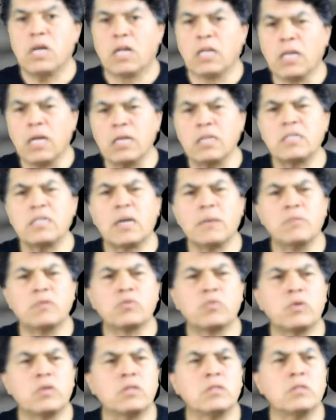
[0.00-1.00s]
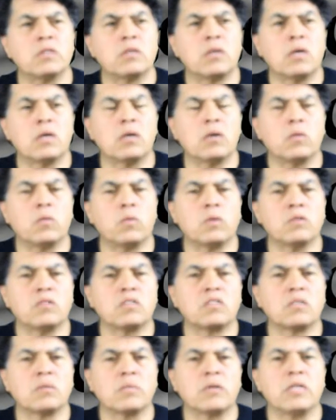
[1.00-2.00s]
A lot of times
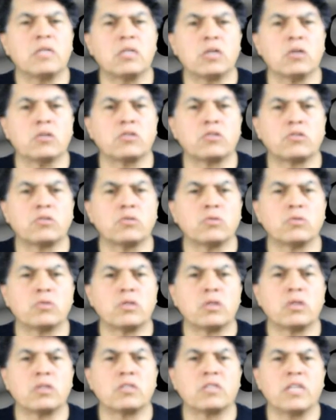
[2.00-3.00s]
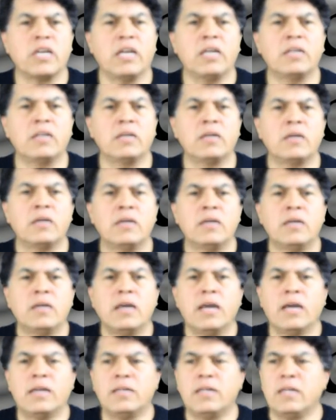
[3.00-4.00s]
when somebody goes through their data
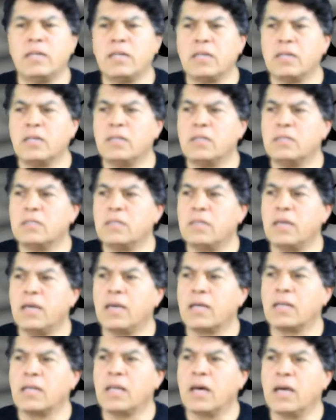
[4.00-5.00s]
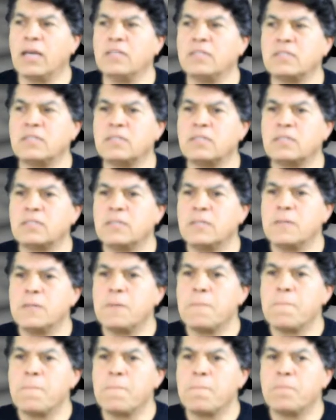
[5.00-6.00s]
and they analyze it,
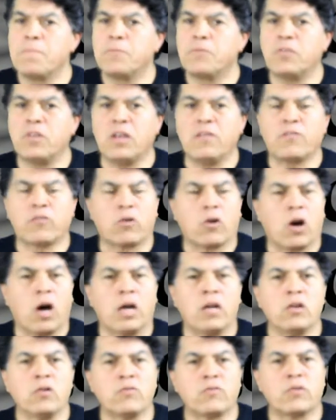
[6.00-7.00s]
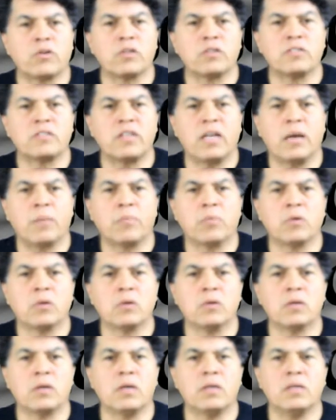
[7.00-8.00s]
say for audio, for
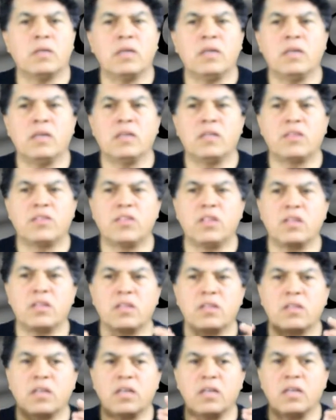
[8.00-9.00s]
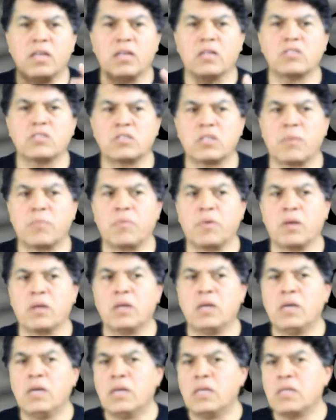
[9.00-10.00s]
example, and they think that they hear something,
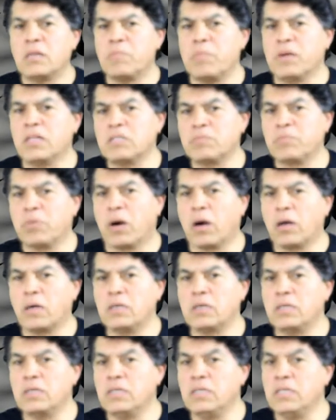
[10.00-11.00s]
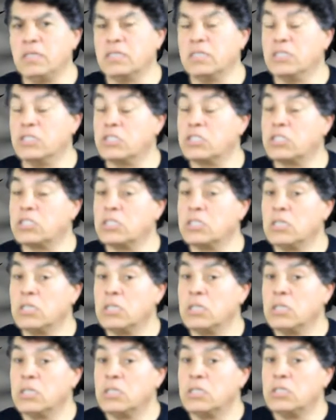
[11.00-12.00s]
the best part is
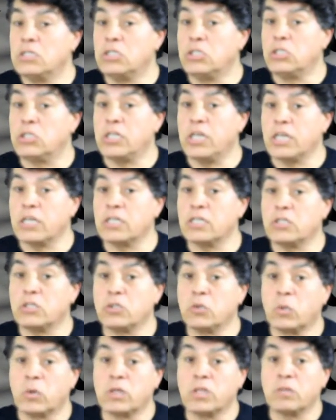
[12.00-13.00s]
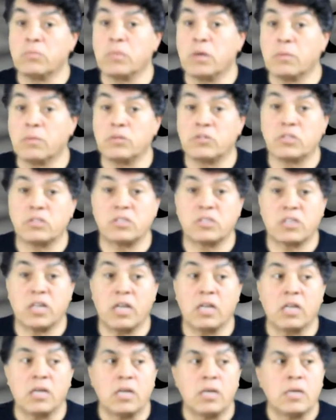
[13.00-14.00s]
to take it to one of the members and
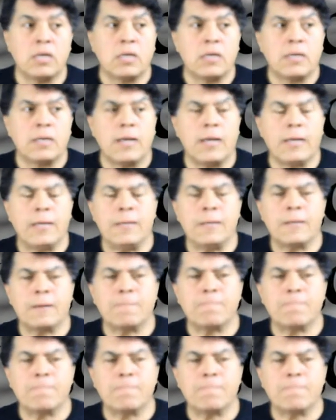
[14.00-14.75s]
say, hey,